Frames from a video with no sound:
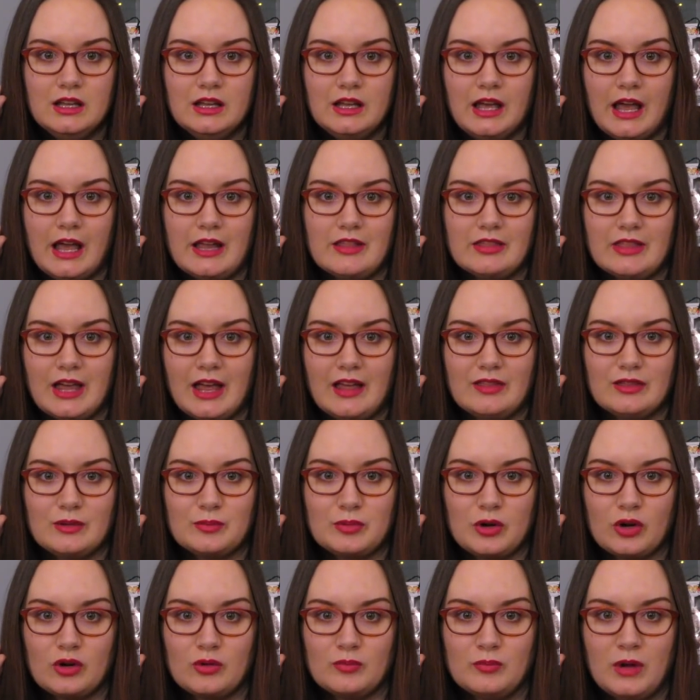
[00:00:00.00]
and that the
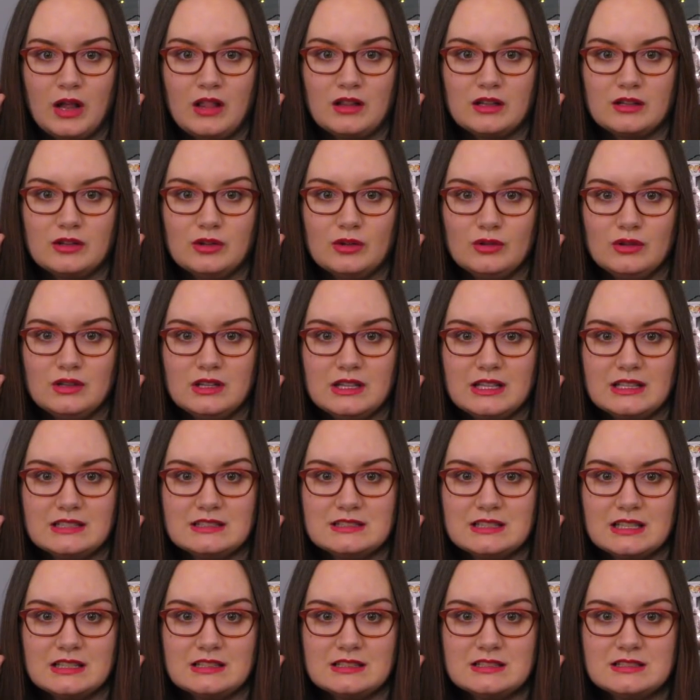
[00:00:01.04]
protomolecule
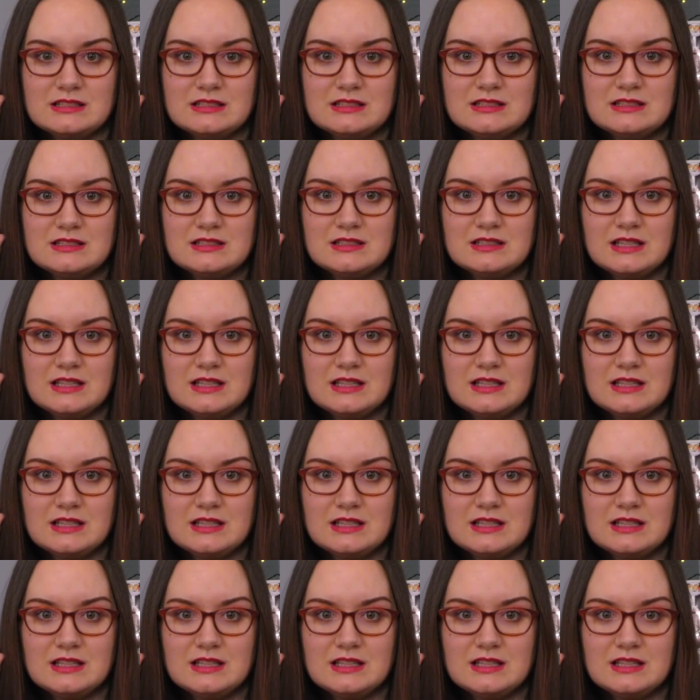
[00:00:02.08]
exists